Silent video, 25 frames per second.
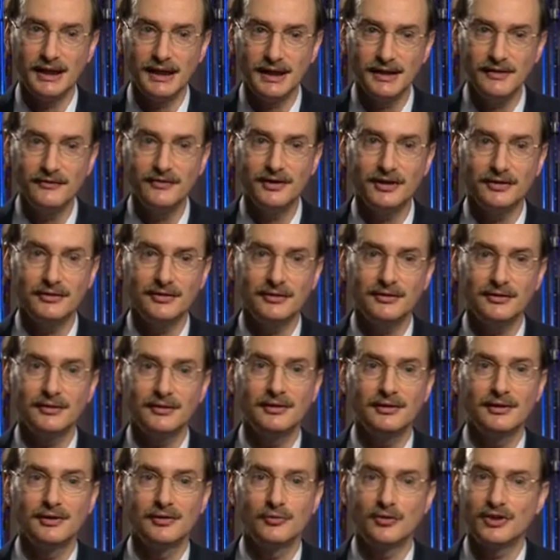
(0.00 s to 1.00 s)
even
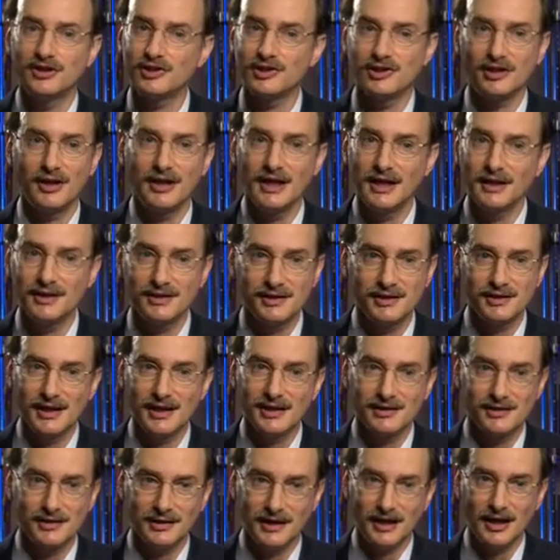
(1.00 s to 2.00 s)
when science
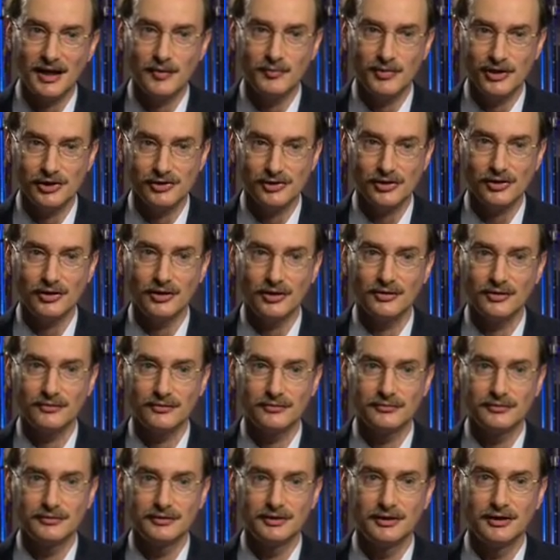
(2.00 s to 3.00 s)
says it can't be
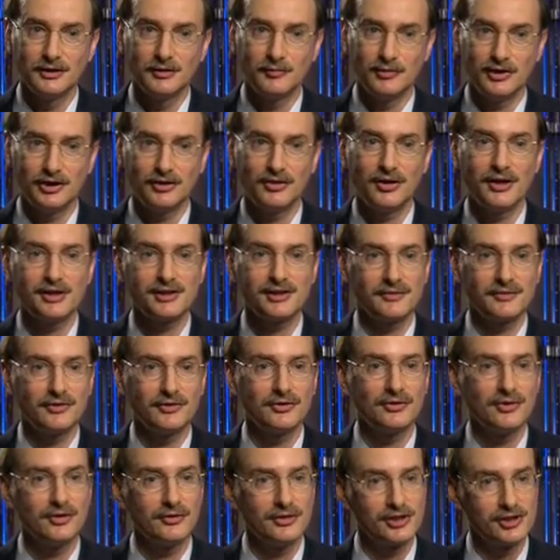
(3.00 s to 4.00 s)
so because of
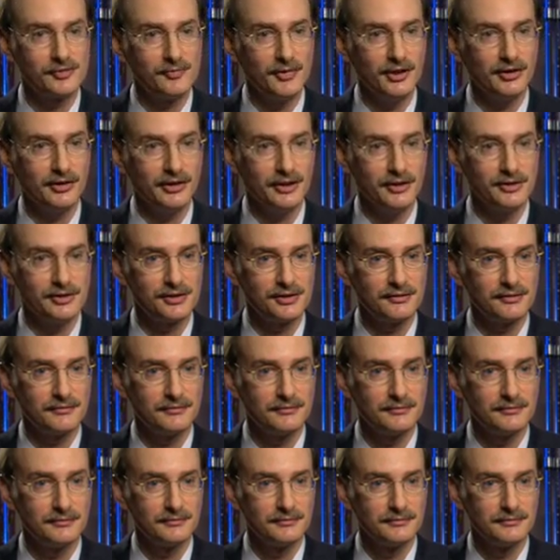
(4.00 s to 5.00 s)
their own experience,
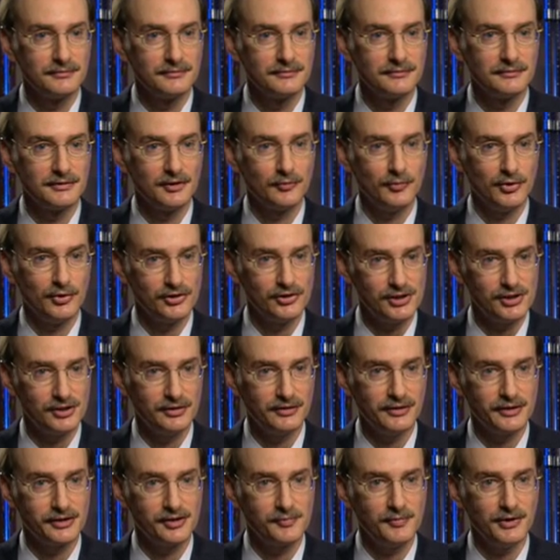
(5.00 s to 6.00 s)
their
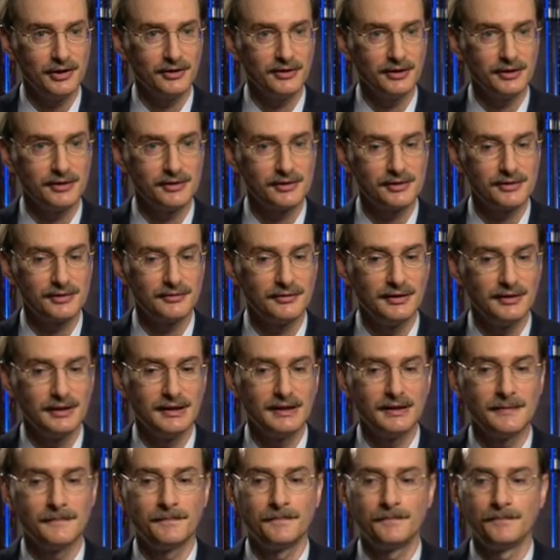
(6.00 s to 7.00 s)
personal experience.
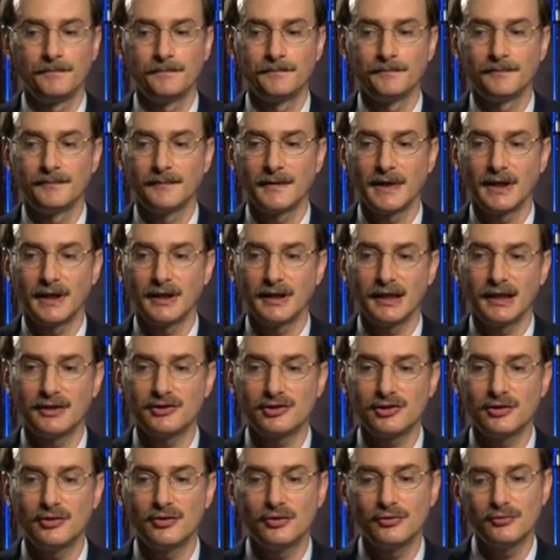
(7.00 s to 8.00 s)
And
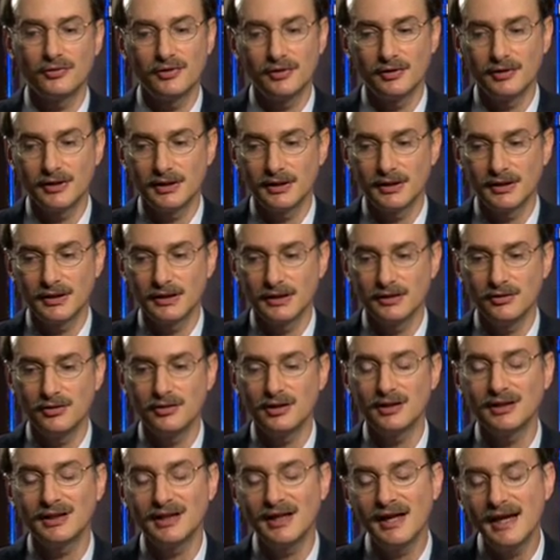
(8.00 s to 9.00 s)
so you
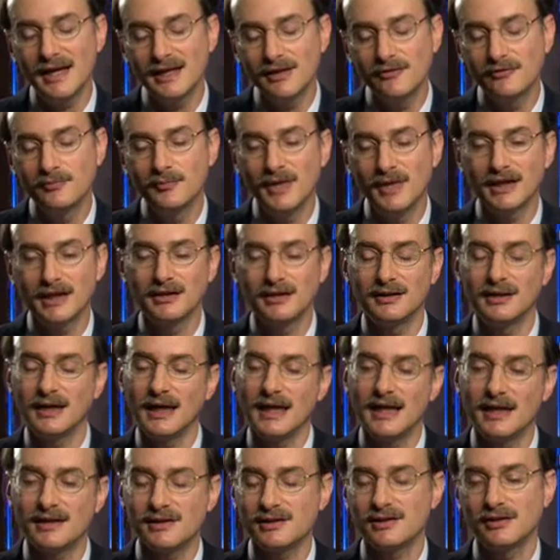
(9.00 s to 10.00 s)
can kind of make a
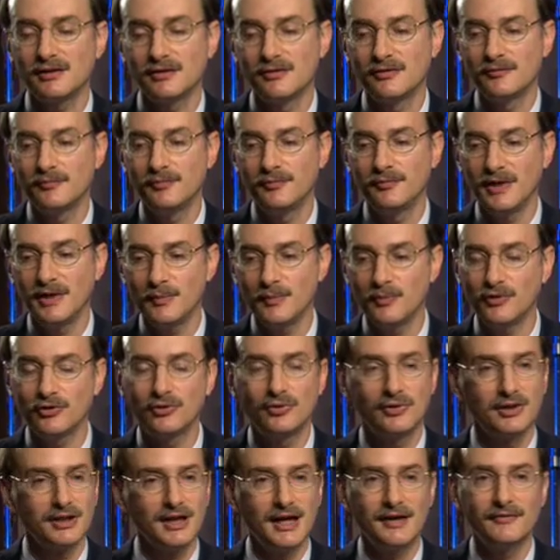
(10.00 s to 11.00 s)
guess that people
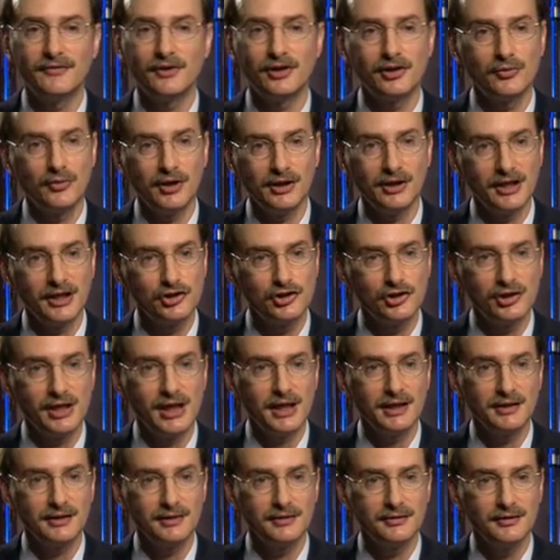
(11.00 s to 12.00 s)
who are not very well
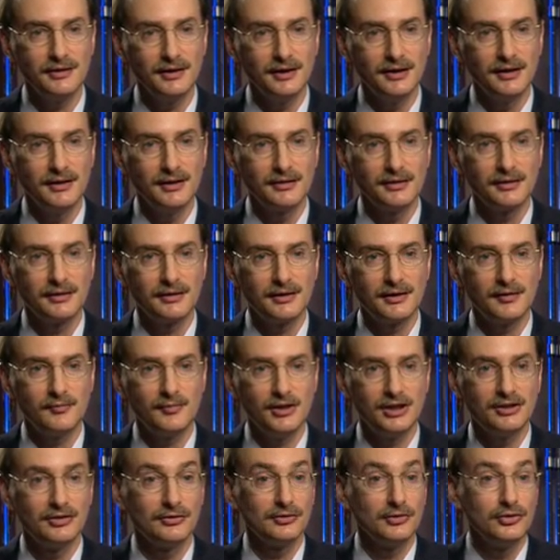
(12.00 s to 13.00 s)
educated can
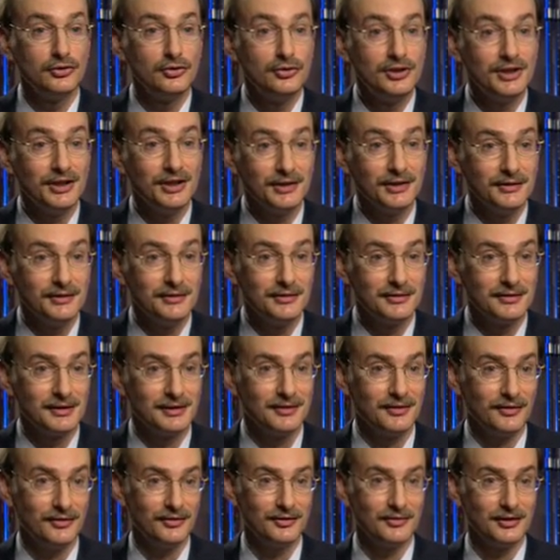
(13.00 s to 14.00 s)
be deluded
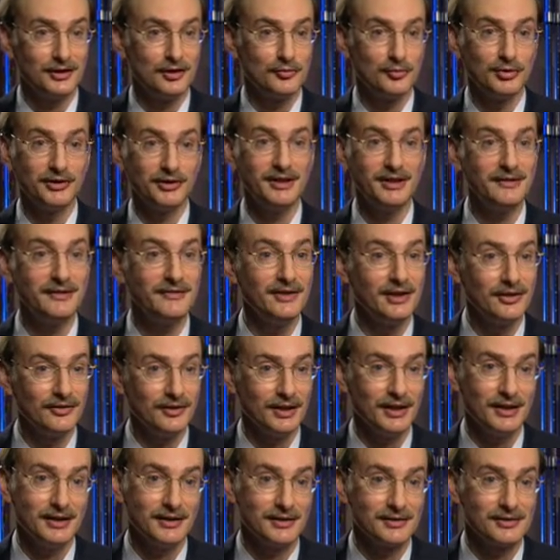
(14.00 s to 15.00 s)
into believing
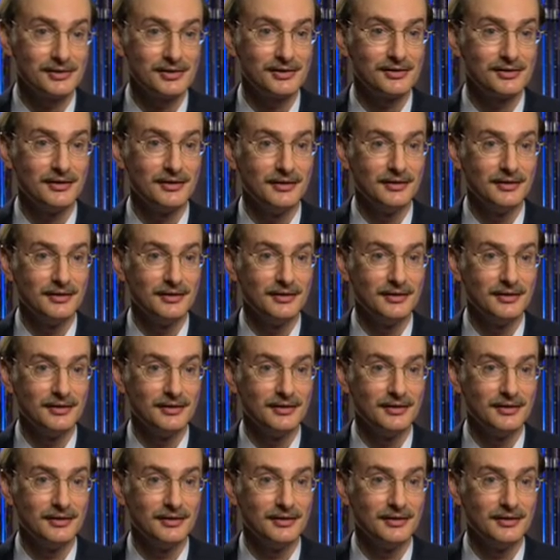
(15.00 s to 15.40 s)
things,